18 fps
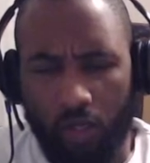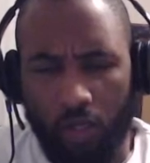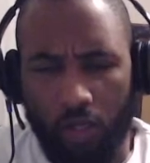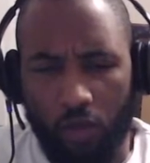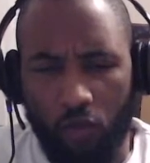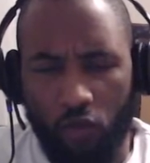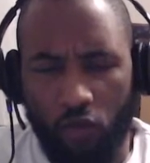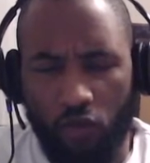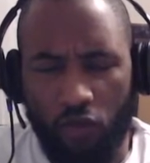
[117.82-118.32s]

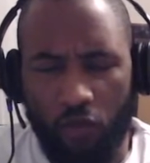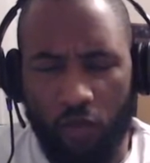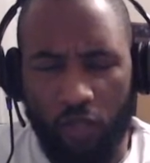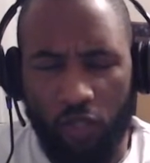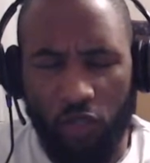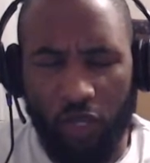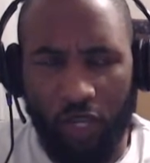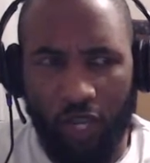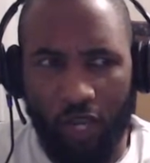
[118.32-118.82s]
the movie
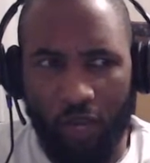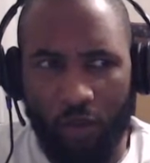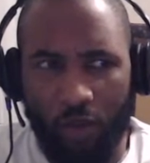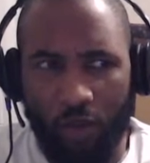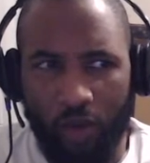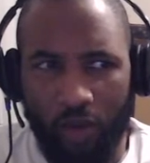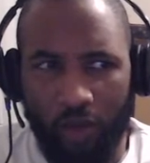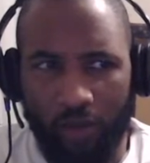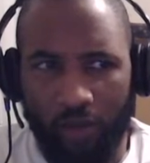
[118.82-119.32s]
made you care
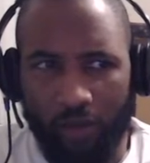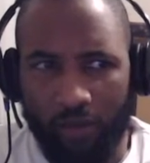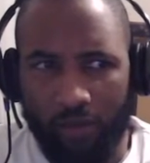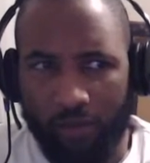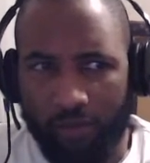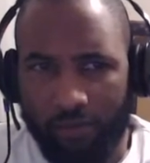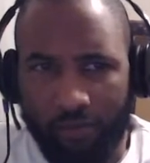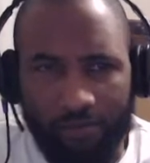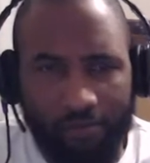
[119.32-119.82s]
about,
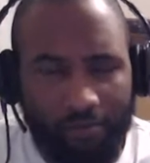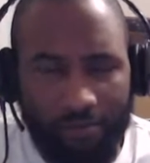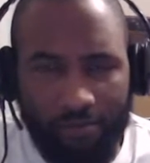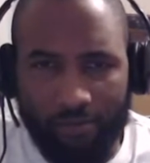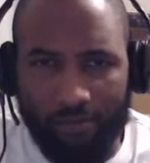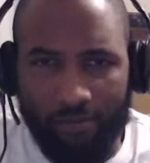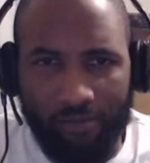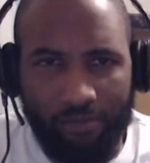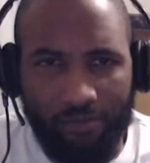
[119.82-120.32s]

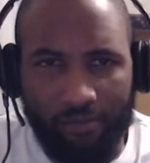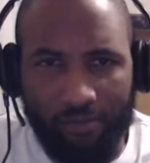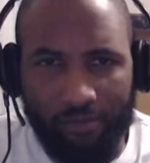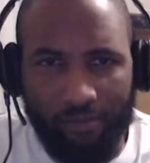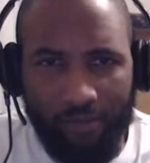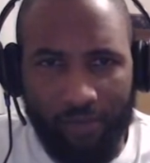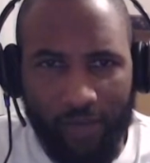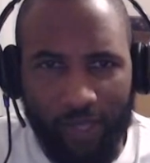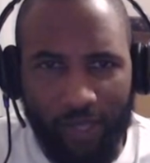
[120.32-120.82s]

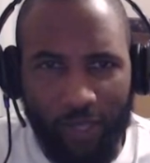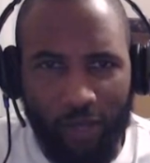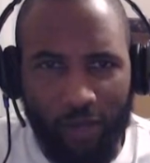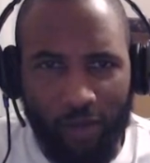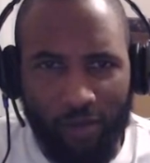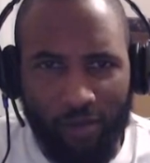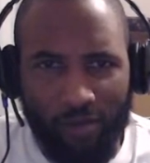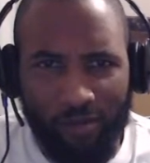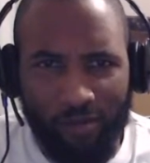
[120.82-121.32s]
the
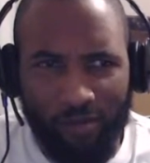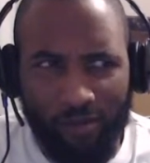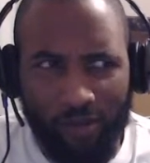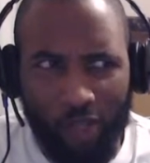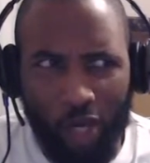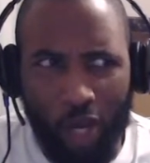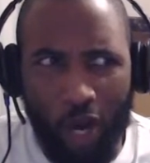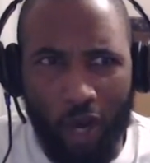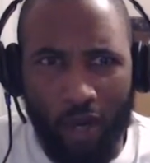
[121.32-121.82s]

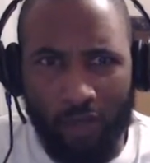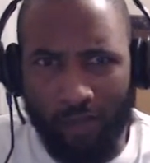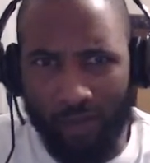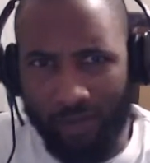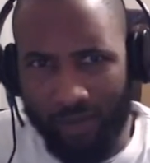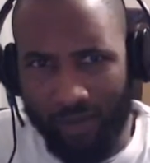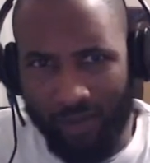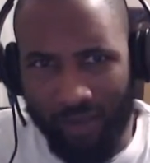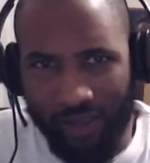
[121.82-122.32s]

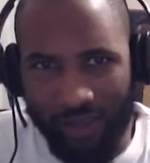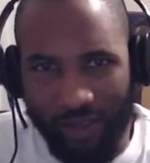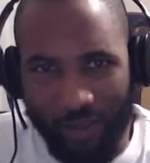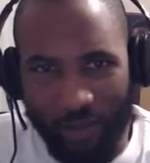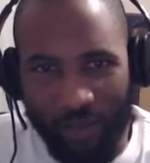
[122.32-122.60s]
guards. I